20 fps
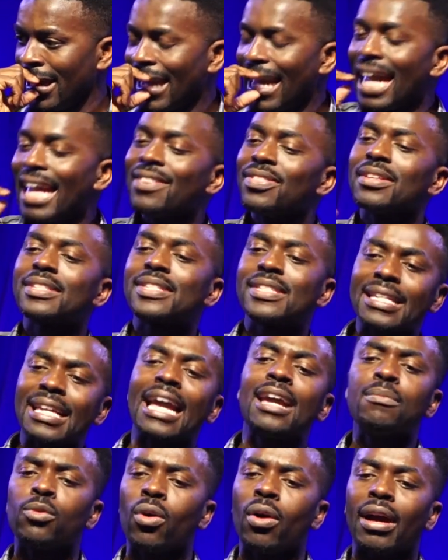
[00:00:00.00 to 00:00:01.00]
In the
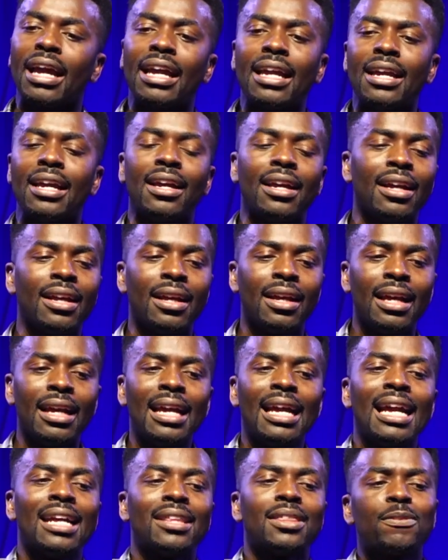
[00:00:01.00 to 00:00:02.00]
same way,
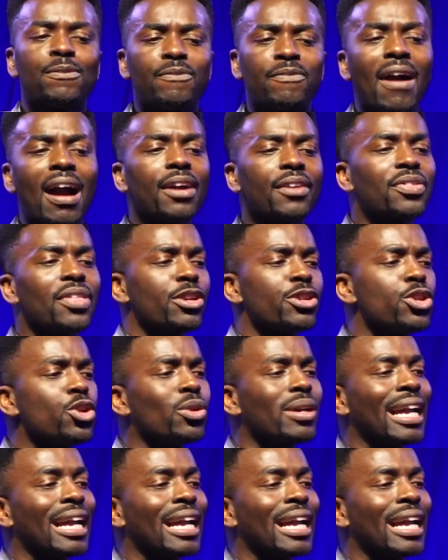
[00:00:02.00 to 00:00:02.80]
the fact that you